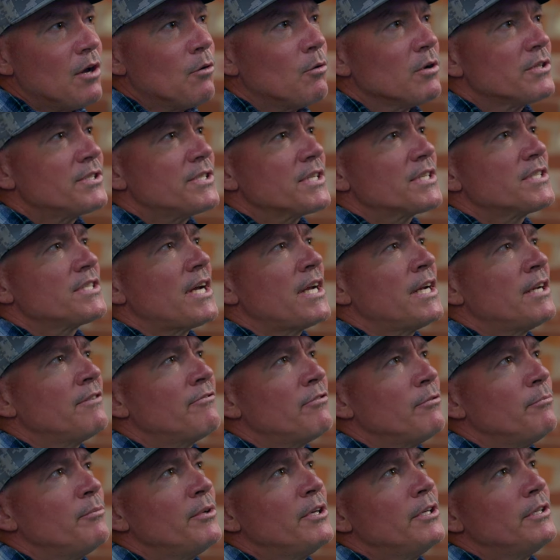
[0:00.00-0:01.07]
What's exciting
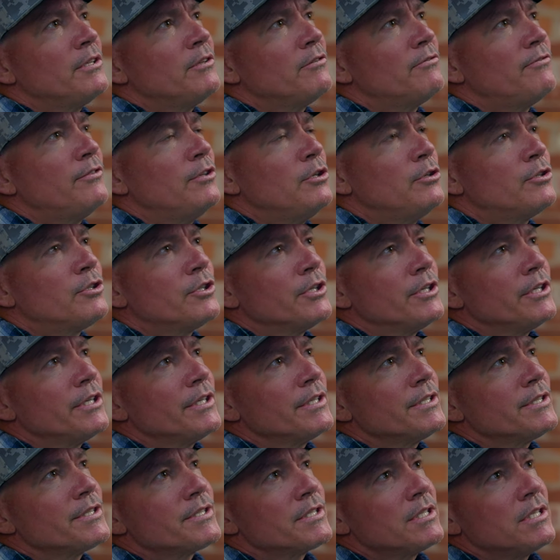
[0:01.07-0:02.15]
for me in the future
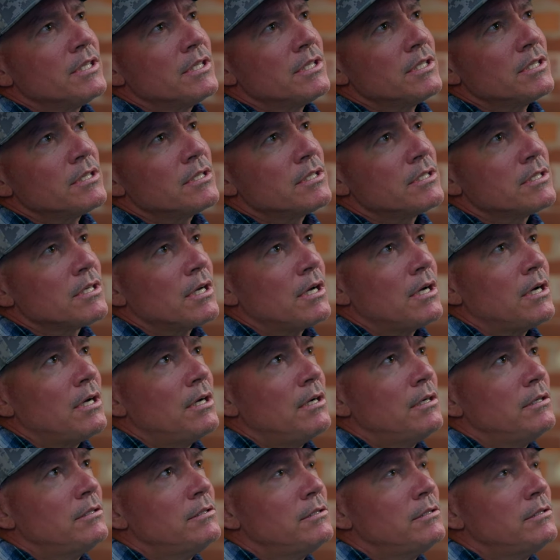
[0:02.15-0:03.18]
is is uh,